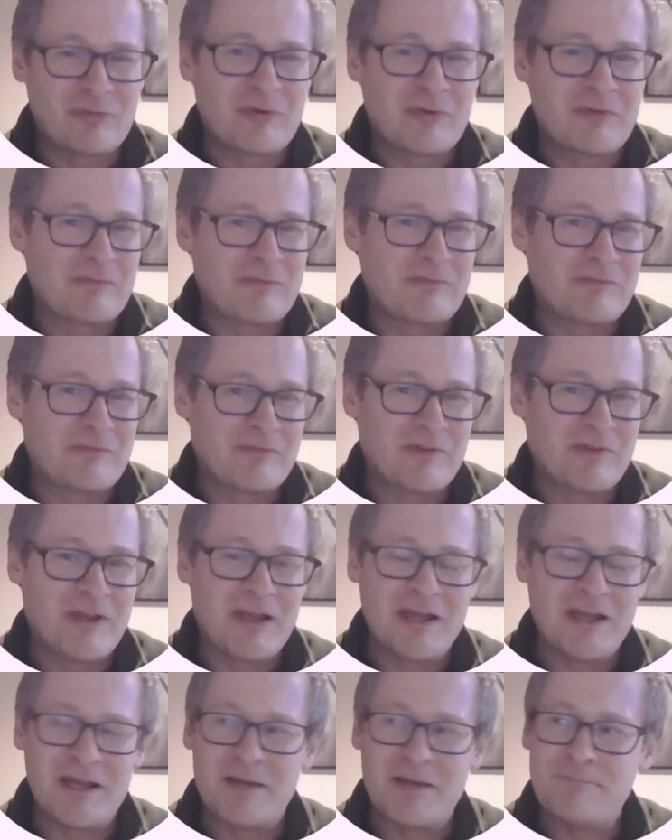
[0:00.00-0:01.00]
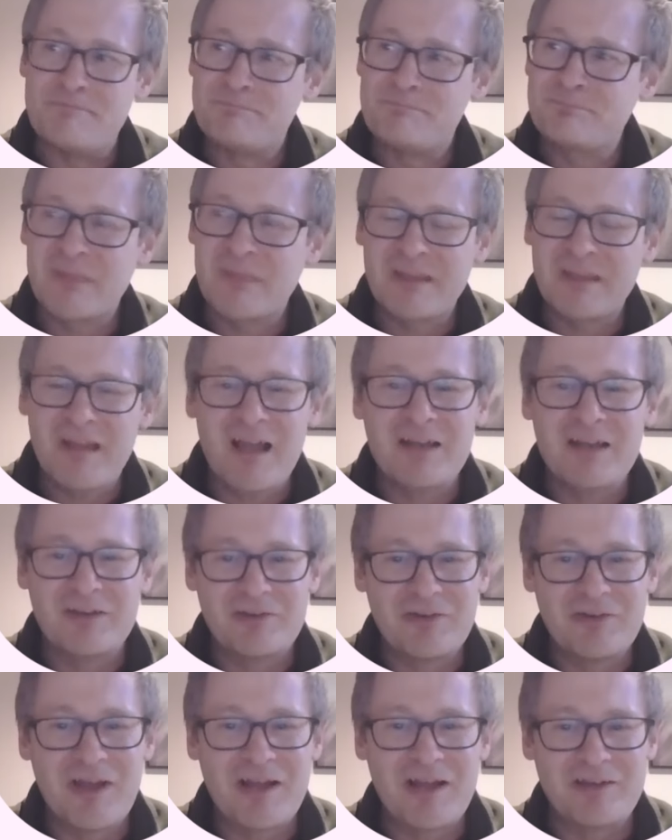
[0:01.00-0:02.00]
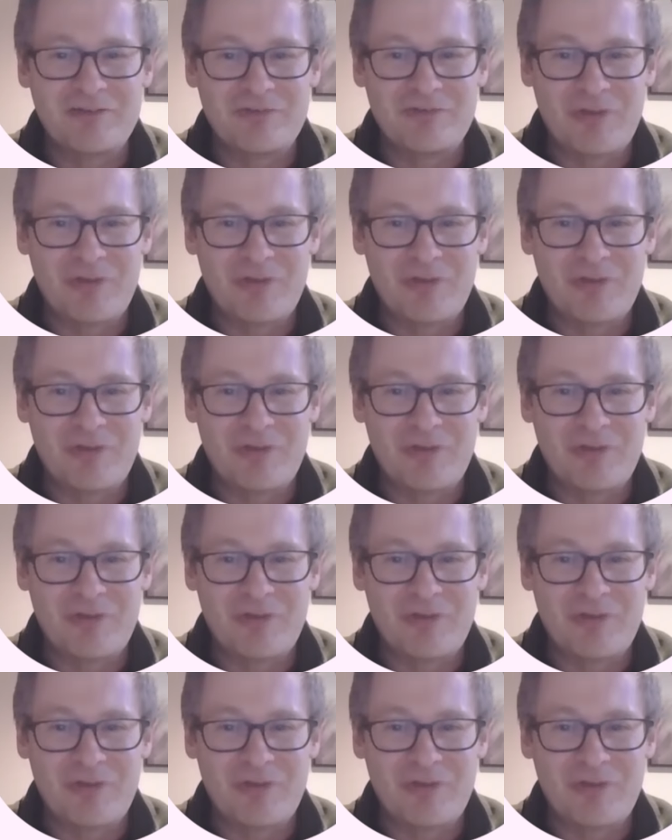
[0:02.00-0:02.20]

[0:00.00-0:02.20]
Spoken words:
of not